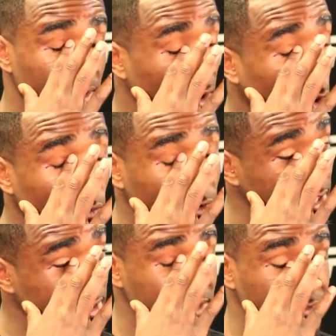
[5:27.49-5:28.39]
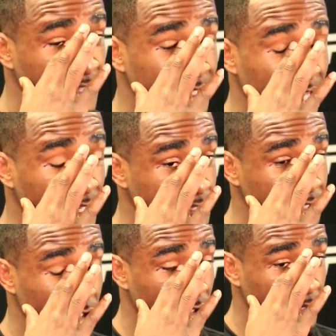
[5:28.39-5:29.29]
hopefully I get this 50,000,
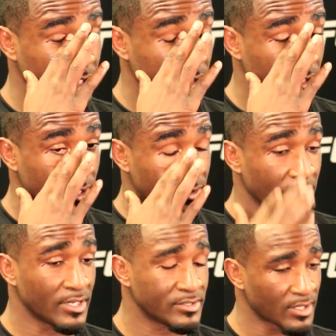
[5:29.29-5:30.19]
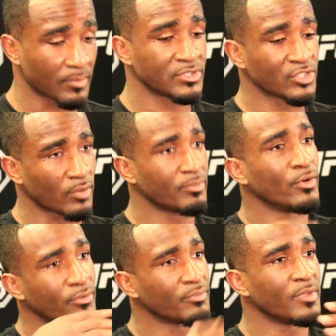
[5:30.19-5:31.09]
you know what I mean, and then it's, I'm going to start
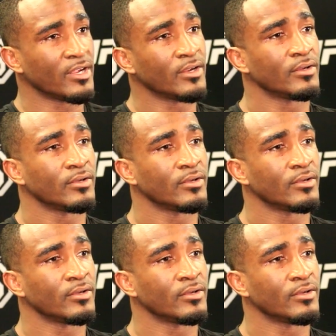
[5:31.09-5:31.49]
building from there.